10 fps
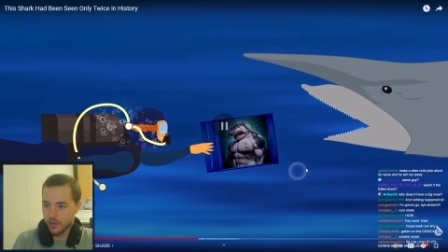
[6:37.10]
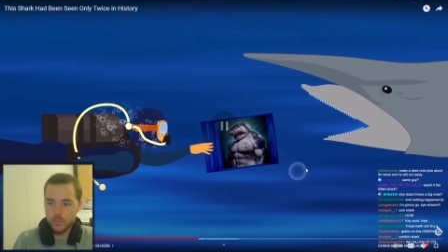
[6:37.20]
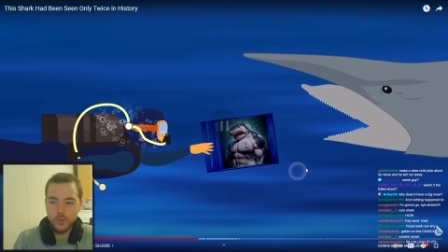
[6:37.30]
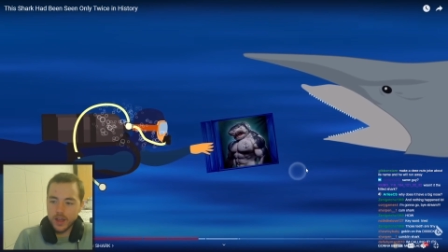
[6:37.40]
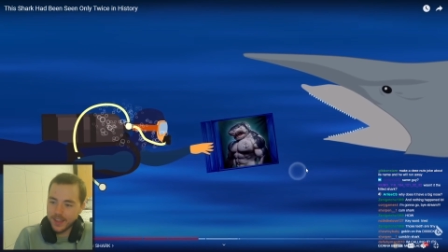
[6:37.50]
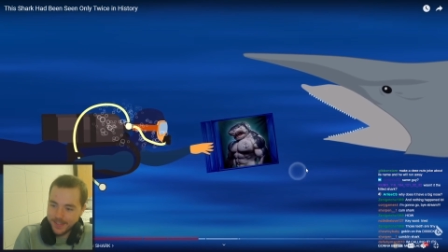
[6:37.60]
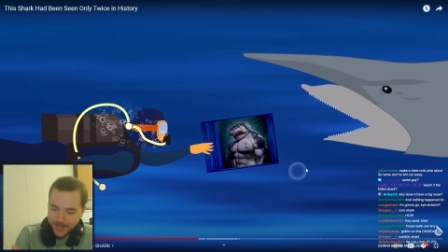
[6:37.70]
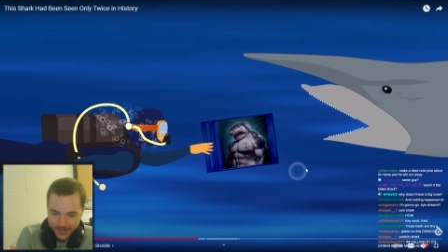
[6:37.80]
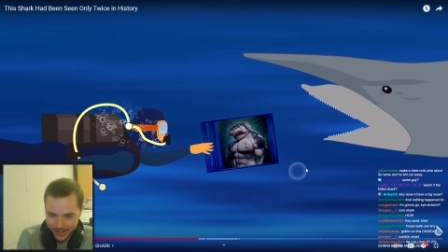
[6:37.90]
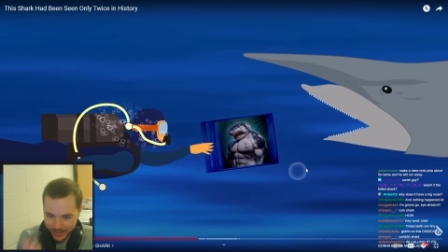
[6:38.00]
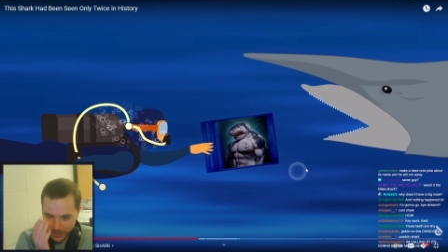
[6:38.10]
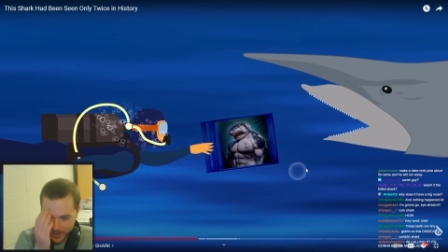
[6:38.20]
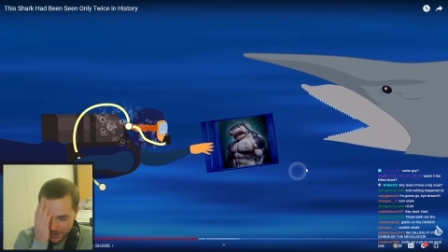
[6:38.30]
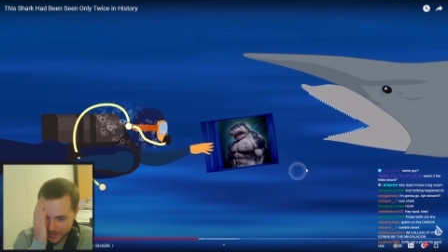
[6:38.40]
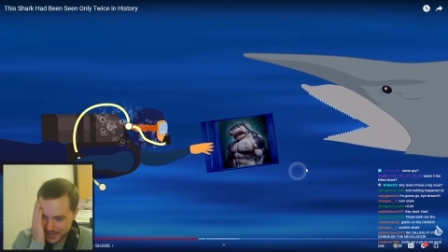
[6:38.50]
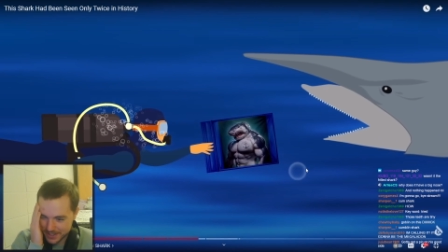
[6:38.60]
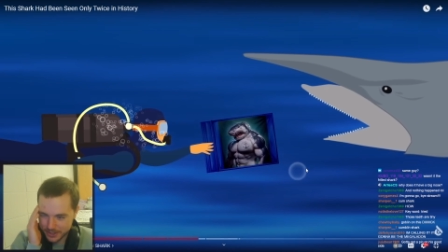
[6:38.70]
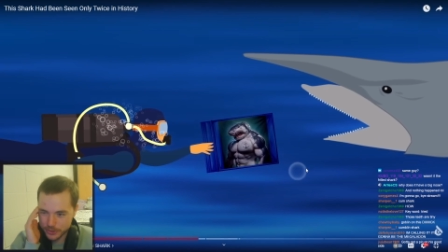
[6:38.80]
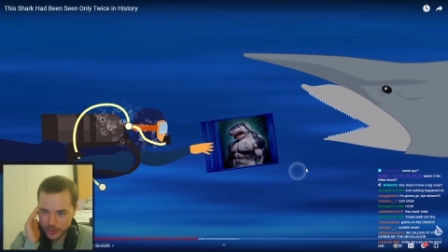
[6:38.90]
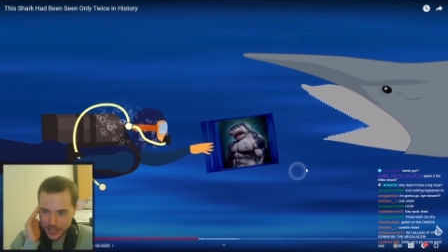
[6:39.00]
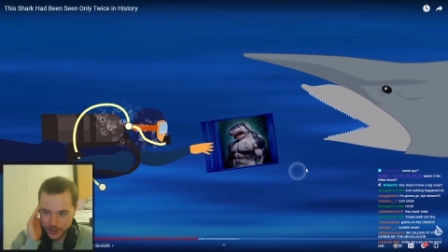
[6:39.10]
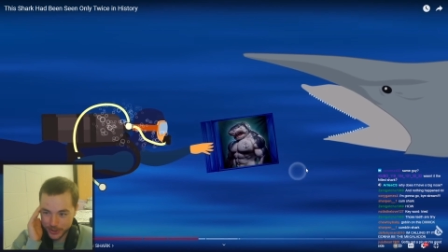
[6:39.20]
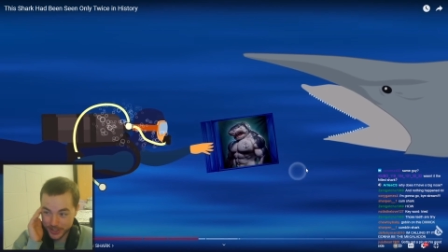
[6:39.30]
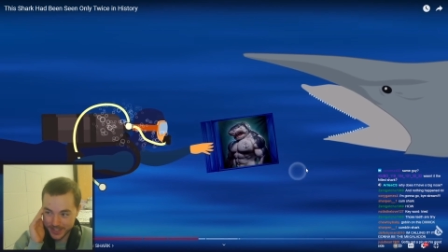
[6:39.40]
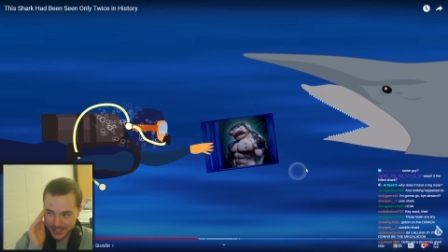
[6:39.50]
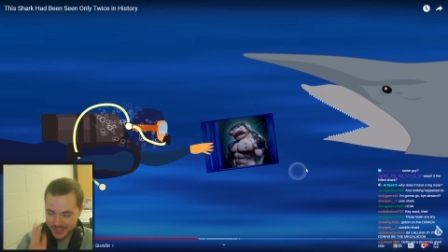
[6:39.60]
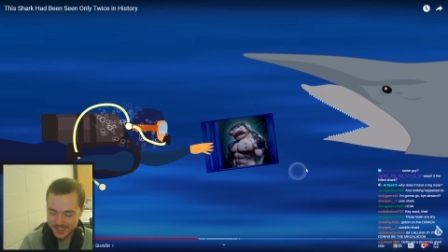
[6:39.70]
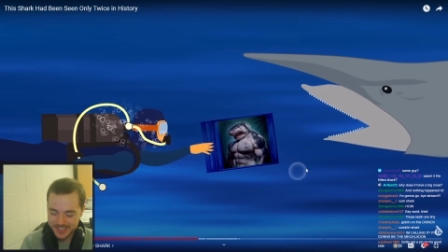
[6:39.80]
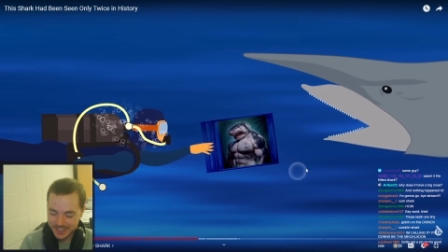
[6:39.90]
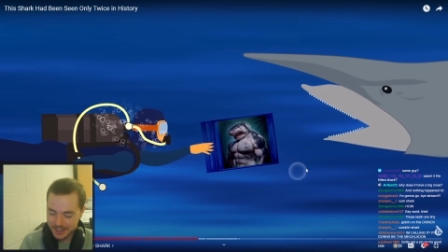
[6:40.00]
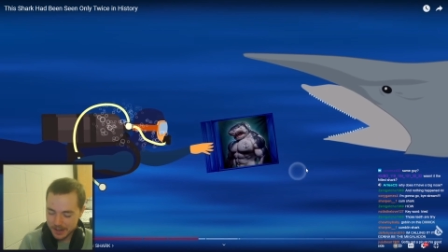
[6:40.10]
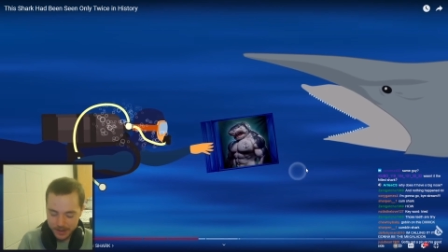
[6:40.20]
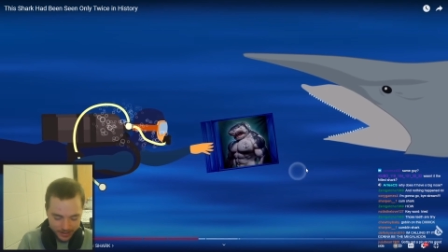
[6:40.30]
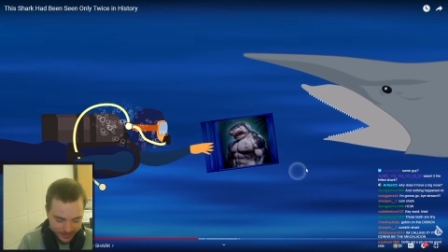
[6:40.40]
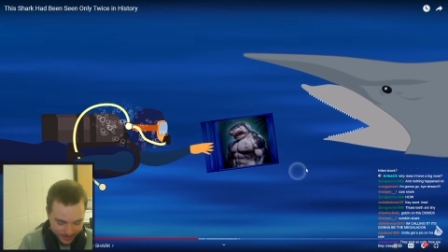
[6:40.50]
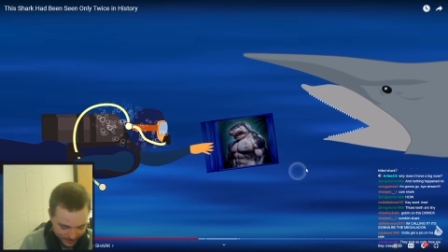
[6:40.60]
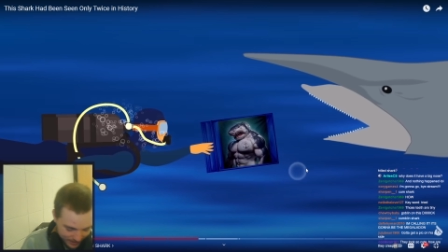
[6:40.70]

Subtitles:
What? What are these suggestions? This is...